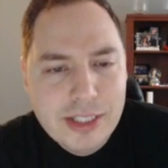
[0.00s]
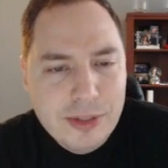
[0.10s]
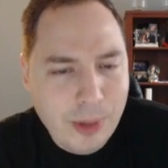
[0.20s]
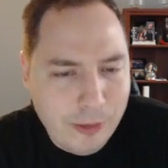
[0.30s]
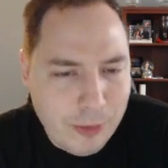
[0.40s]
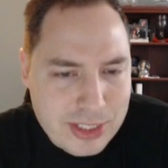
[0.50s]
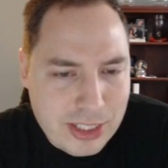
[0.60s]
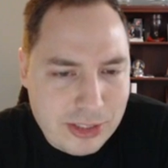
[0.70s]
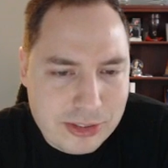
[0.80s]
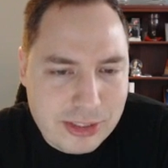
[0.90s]
of which
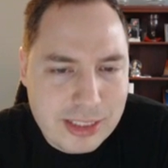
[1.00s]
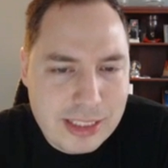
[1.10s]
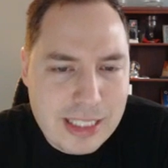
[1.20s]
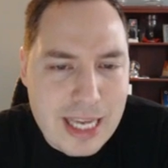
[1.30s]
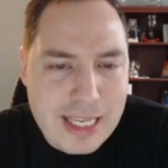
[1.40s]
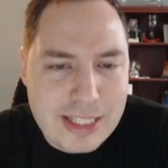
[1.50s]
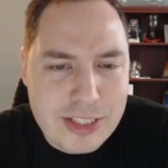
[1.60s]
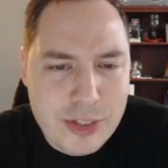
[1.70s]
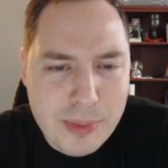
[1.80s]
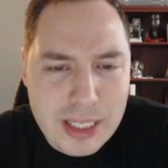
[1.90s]
he'll not get too much.